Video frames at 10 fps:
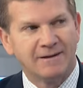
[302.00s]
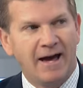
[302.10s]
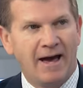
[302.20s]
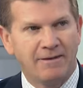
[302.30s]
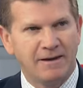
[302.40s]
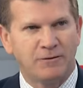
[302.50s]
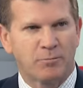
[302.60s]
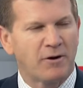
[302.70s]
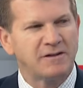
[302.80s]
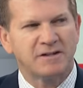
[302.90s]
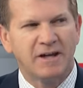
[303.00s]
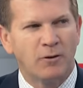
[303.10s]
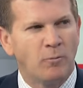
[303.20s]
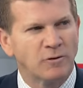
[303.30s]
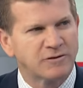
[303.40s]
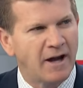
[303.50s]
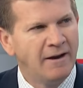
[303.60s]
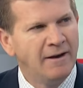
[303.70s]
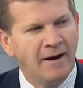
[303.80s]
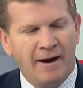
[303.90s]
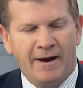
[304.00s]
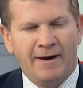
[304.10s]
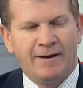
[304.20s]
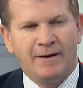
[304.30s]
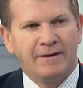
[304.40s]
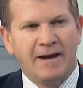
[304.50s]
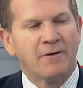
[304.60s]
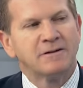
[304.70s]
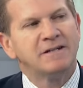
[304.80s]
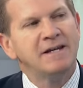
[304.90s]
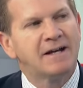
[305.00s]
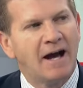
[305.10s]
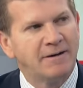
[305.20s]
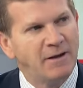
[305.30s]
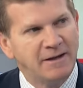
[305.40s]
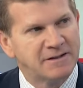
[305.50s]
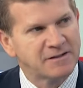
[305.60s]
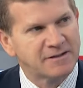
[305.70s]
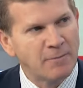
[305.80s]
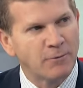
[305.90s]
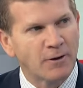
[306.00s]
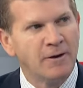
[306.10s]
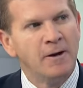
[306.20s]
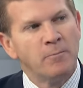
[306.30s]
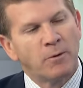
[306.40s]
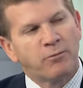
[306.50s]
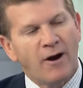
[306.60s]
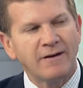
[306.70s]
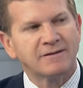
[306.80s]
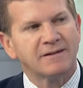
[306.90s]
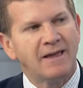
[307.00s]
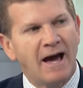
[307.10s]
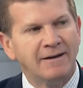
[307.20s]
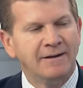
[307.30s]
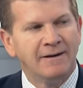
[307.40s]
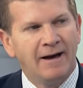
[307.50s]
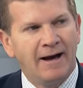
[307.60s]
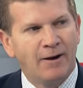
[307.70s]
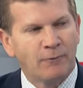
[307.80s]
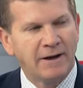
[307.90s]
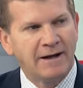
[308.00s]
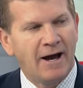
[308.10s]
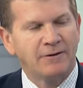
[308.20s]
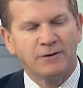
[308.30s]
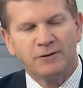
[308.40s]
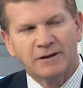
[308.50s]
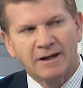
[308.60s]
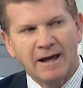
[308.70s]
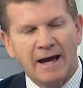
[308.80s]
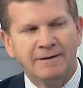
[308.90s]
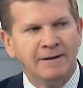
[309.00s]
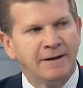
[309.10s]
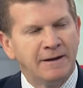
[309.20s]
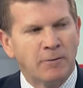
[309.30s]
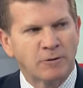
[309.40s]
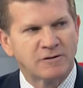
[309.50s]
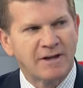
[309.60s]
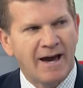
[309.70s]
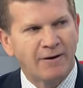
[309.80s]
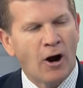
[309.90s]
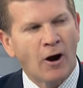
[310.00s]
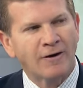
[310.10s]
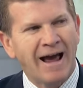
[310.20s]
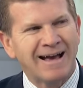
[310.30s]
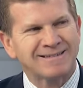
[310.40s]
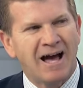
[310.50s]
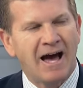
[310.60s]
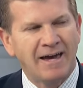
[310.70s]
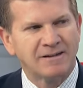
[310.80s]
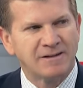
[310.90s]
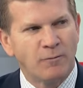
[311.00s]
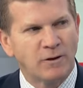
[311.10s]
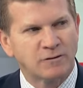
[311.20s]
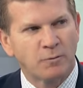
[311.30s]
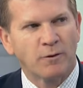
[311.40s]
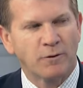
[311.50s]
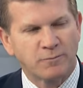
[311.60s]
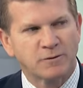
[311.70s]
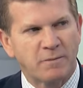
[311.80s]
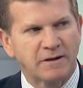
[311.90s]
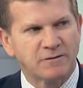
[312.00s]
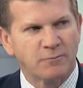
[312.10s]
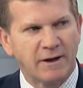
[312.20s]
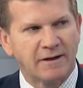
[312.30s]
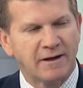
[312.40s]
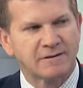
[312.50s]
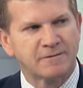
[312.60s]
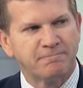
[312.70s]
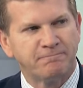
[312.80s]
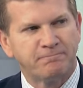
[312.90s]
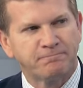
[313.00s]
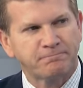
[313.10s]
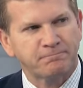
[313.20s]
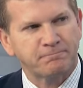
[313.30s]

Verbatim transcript: And I think they're pricing in almost almost a uh, guaranteed cut in December. But prior to that, uh, right now, you're looking at numbers that aren't as high as they once were with respect to rate cuts. That